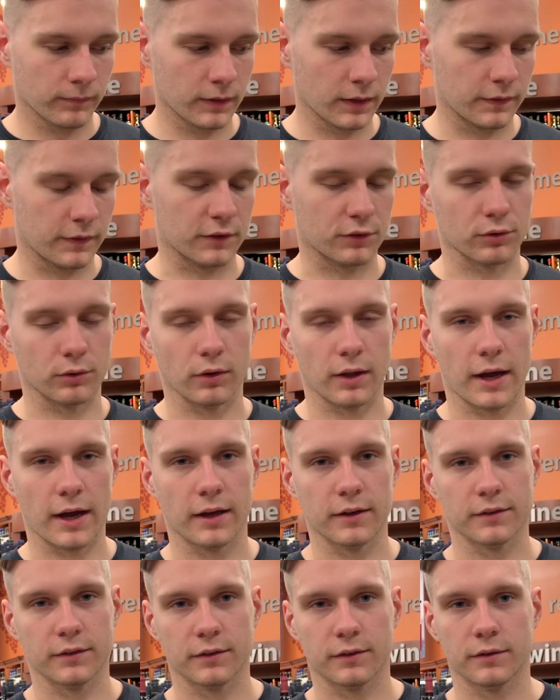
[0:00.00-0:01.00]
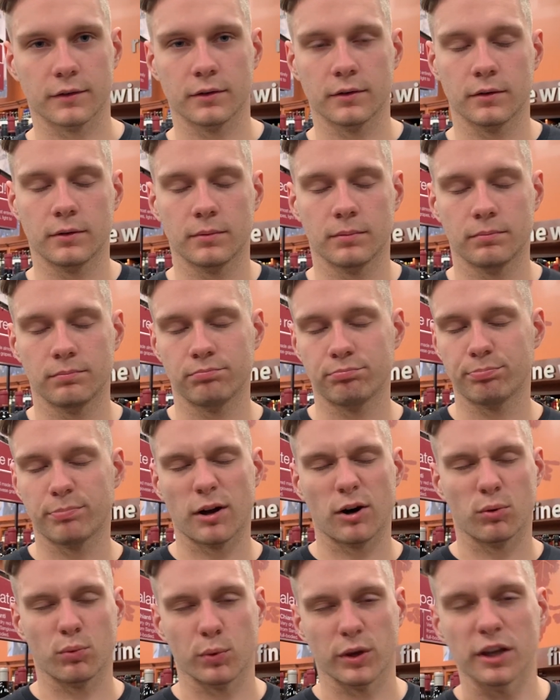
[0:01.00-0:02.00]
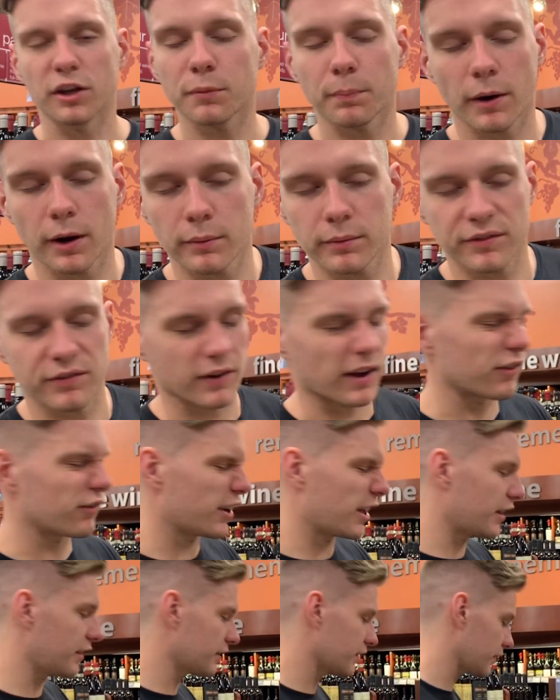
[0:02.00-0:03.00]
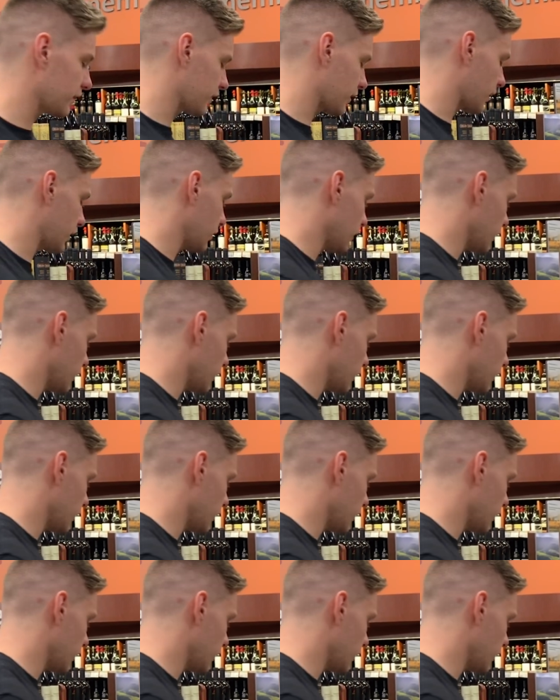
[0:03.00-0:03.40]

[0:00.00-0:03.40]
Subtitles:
this will last about a week, probably 5 days, I'd say.